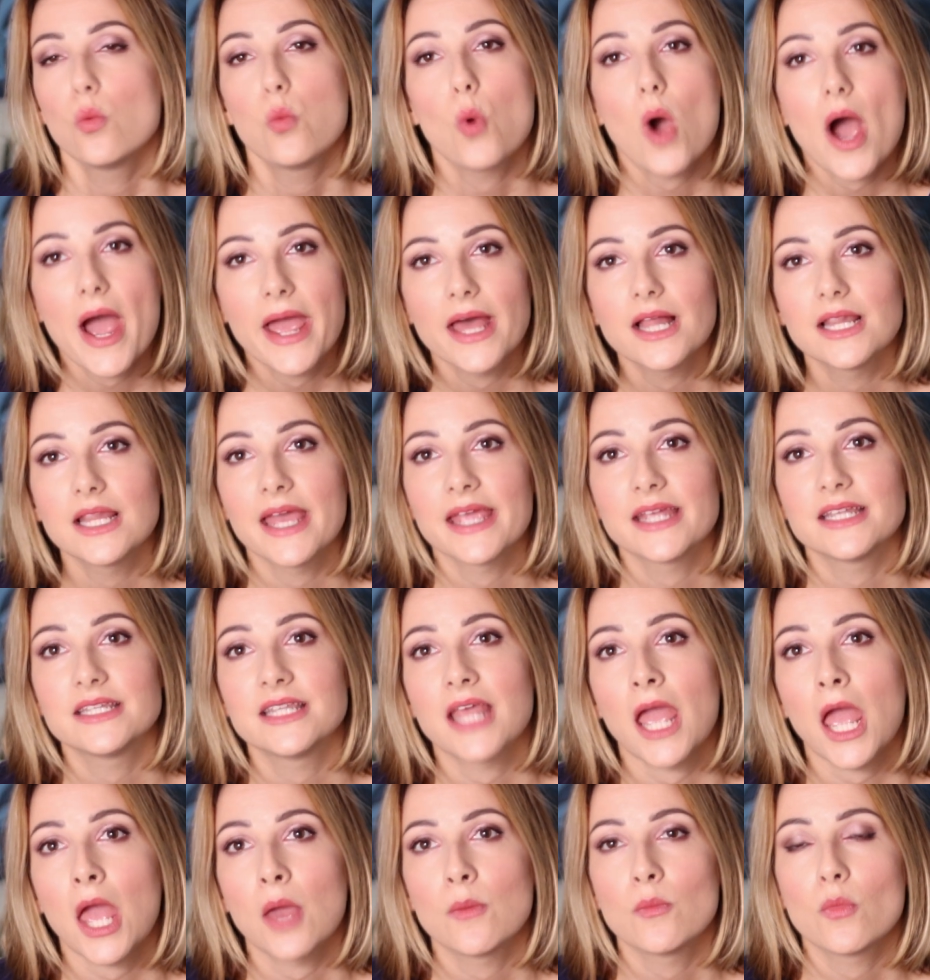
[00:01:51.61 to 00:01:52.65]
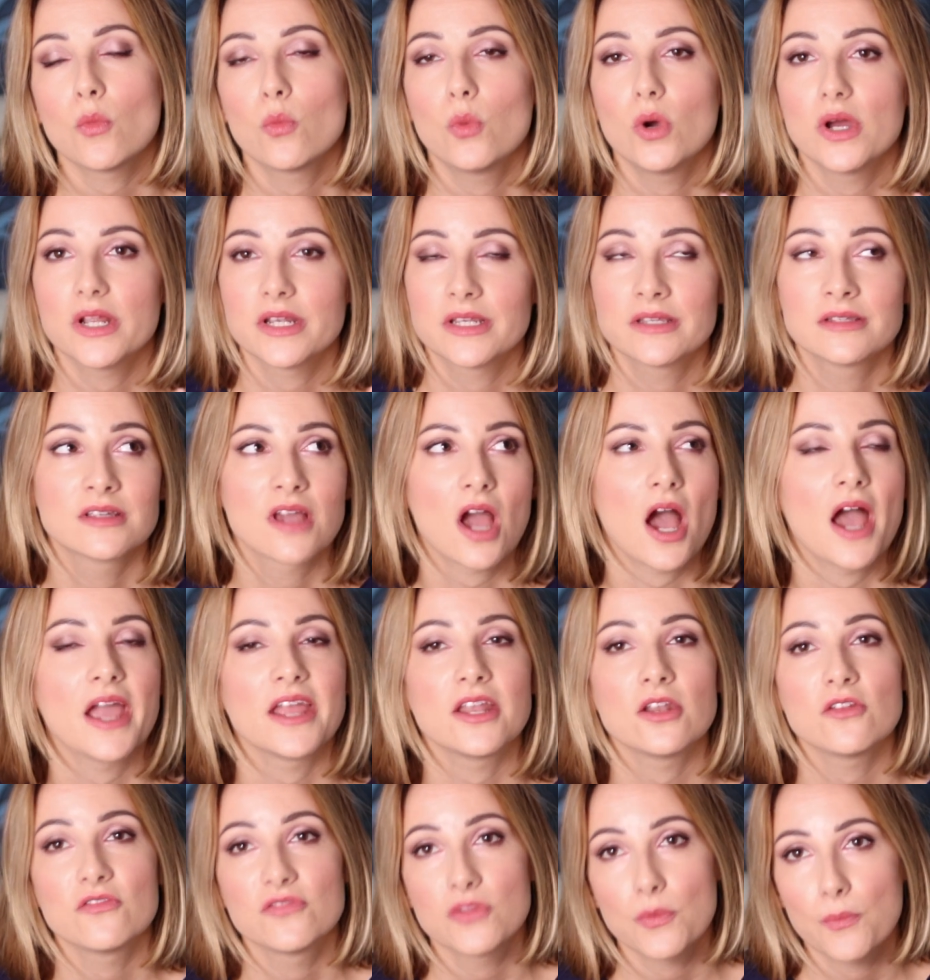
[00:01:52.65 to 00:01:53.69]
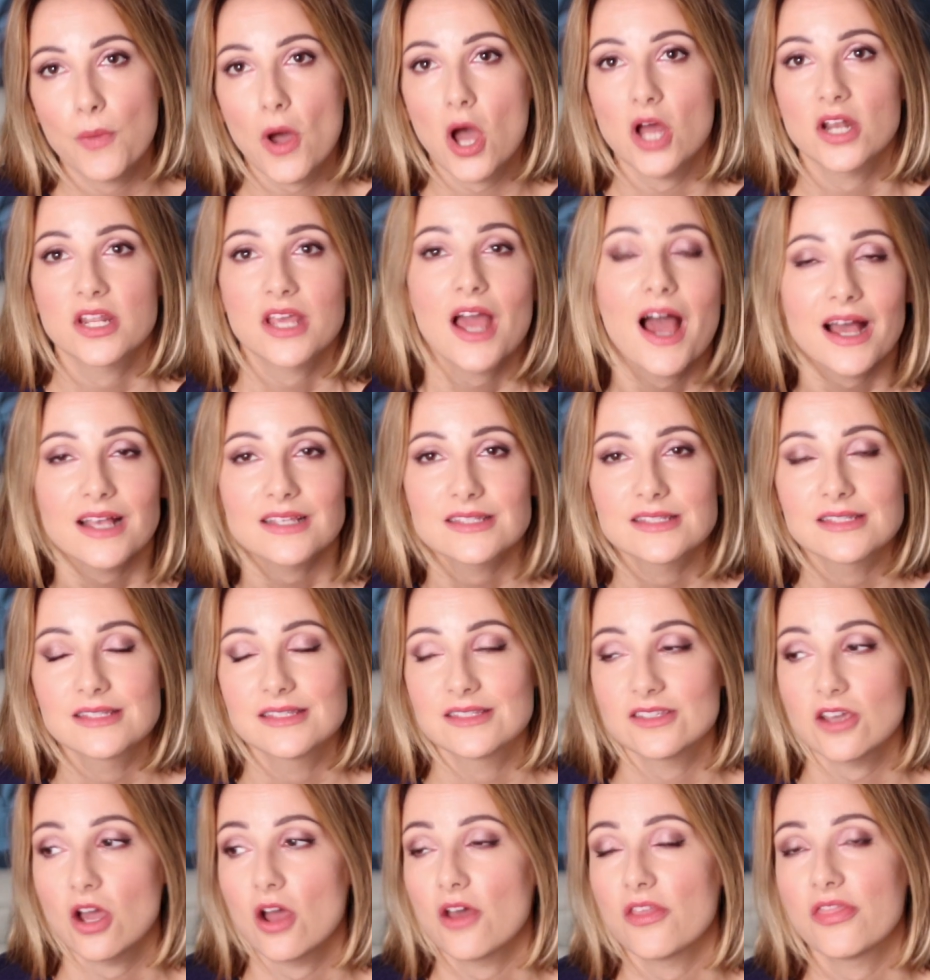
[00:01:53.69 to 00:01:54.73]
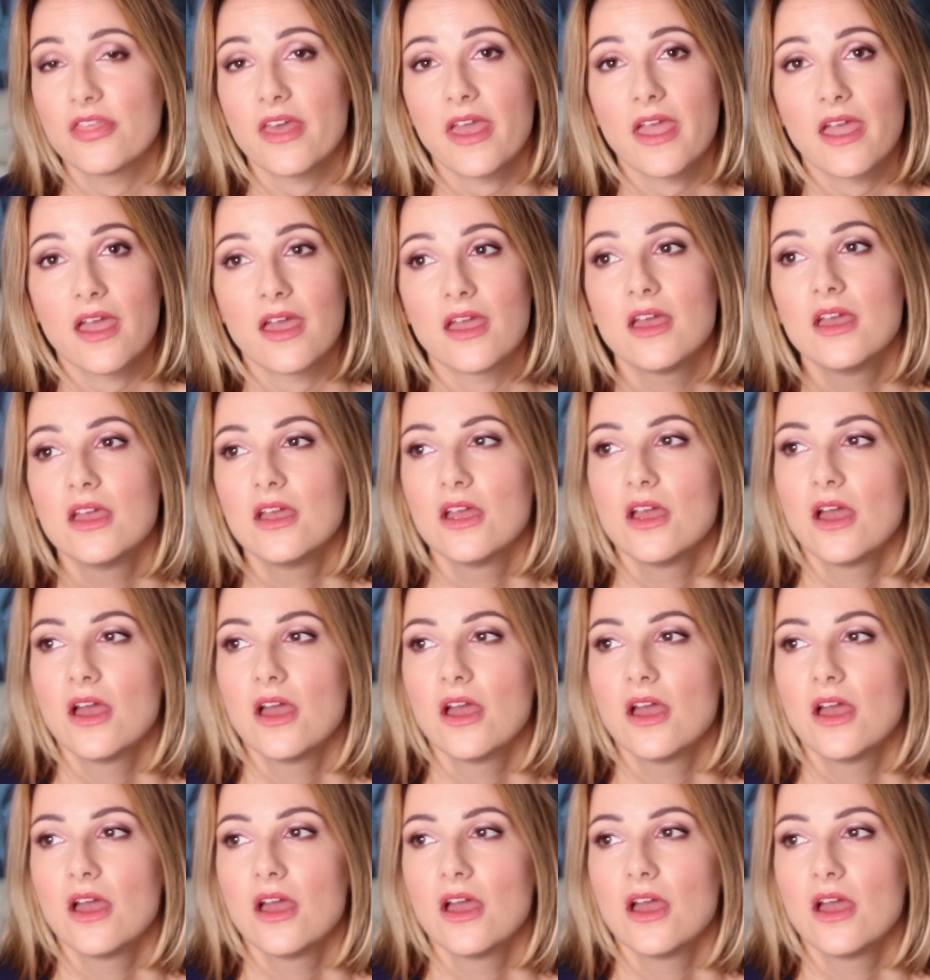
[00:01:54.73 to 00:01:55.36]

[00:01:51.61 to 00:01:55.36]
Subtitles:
why I like them, what kind of the podcasts are there,